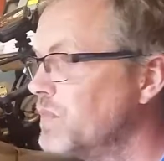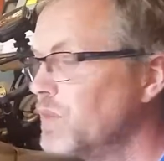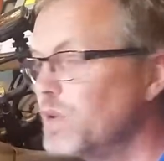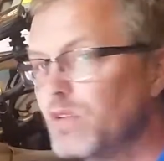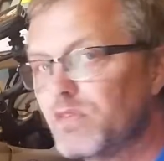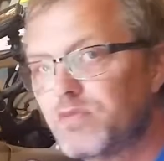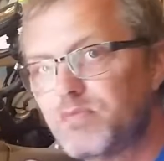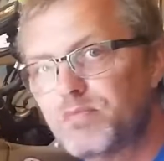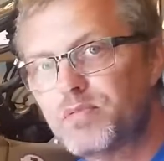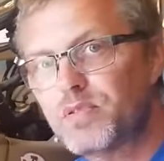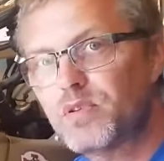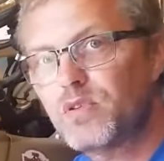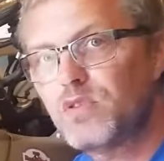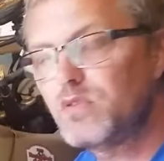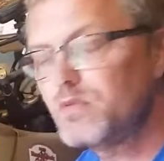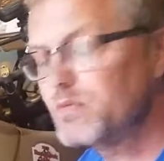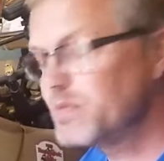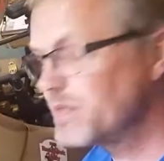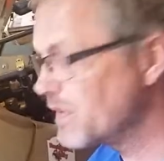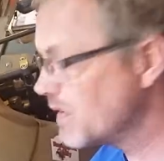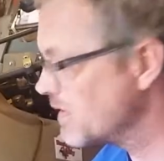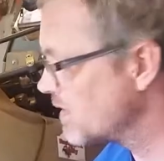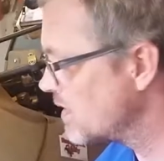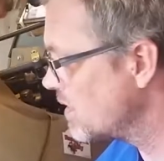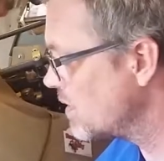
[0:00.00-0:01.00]

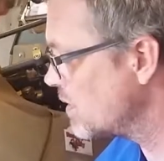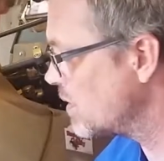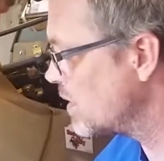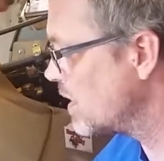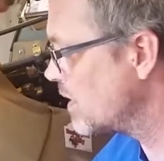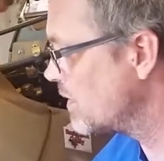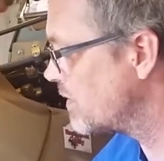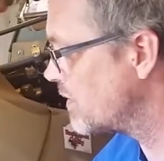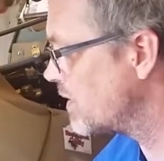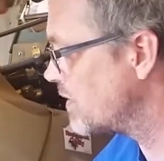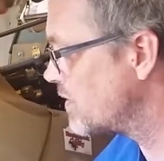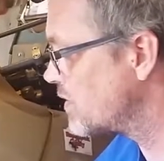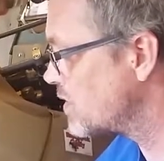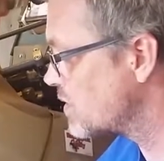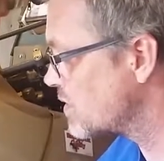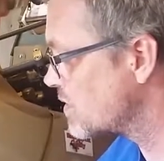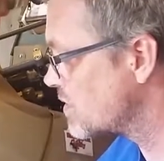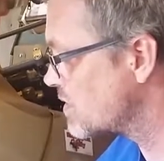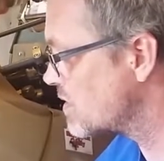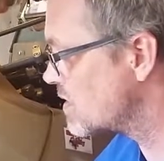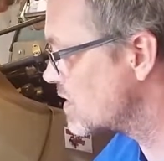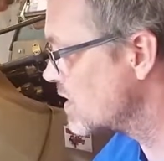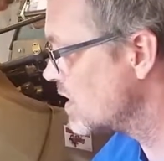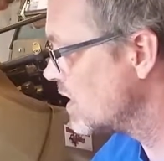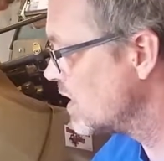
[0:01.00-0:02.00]
bulletproof. If you
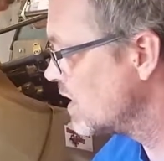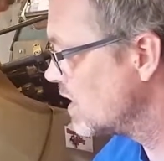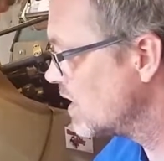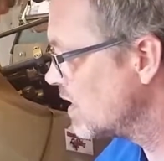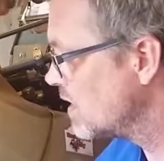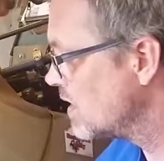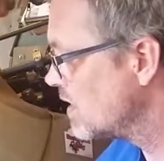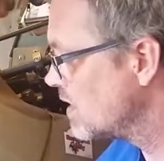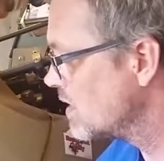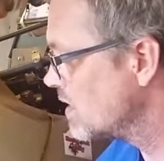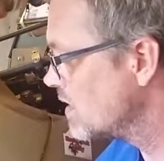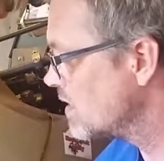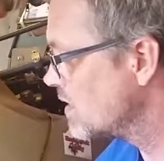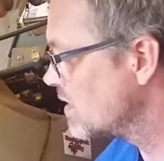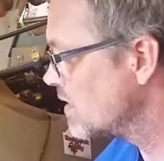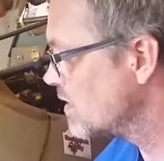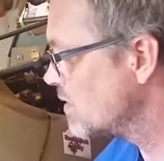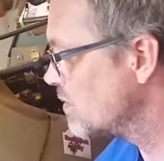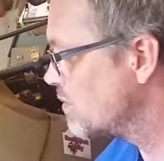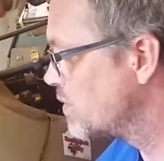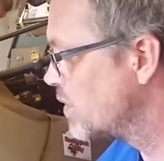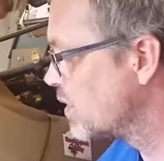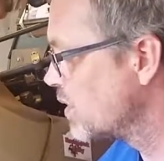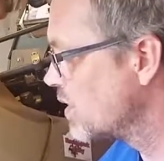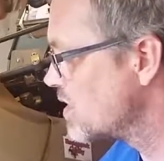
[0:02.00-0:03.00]

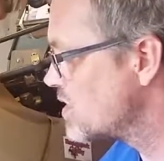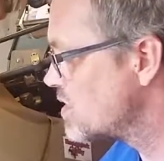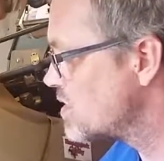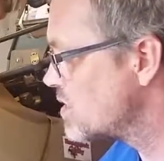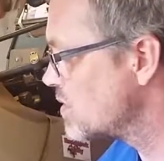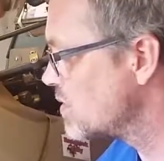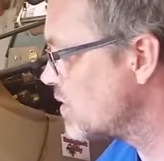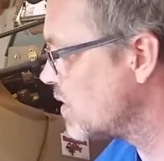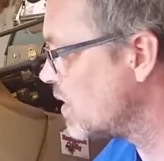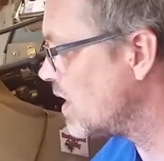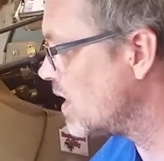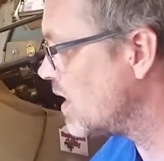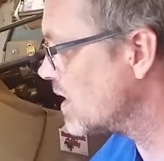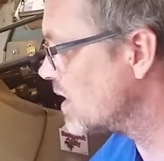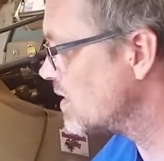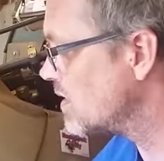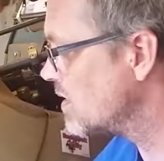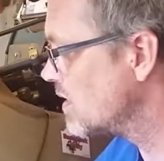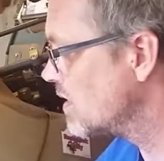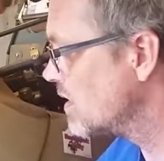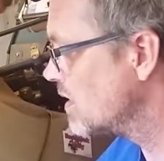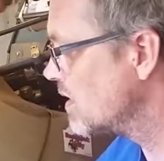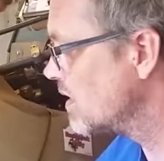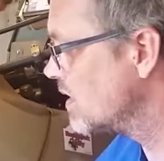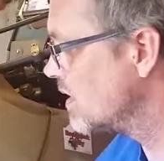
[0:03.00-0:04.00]
pull it too hard,
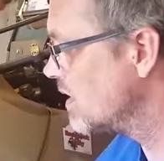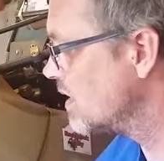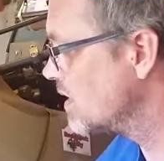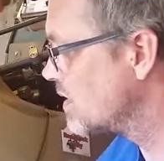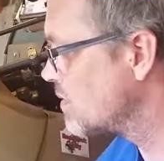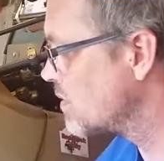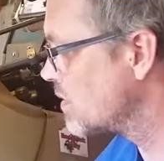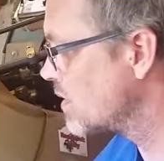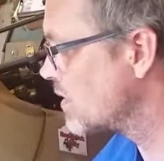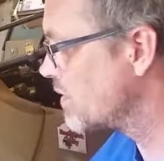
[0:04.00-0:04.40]
it